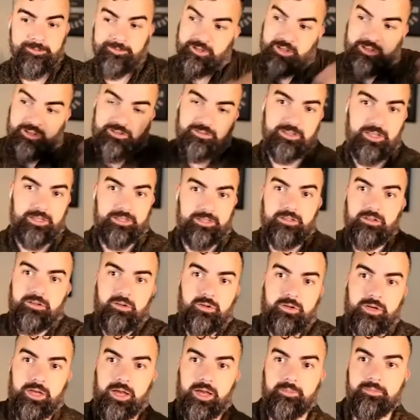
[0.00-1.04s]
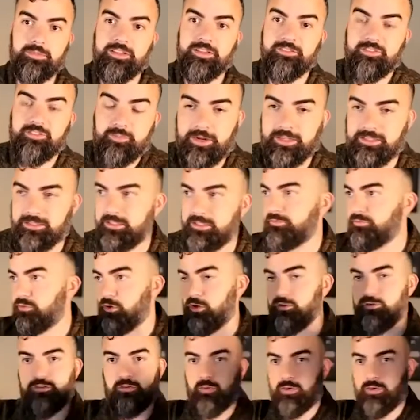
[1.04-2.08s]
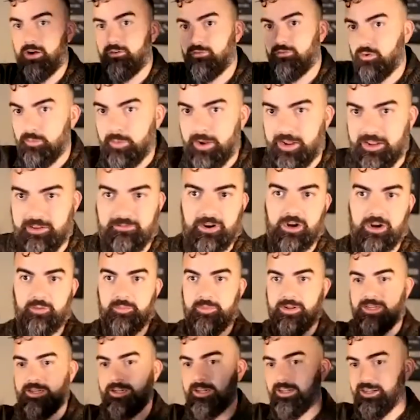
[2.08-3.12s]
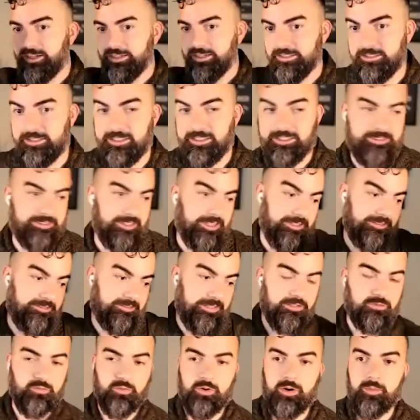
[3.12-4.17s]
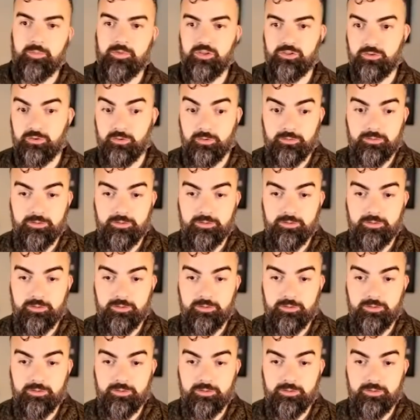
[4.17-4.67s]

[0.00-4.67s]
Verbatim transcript: It's just like, okay, I'm living by default. So whatever my environment right. dictates, that's what I'm going to do.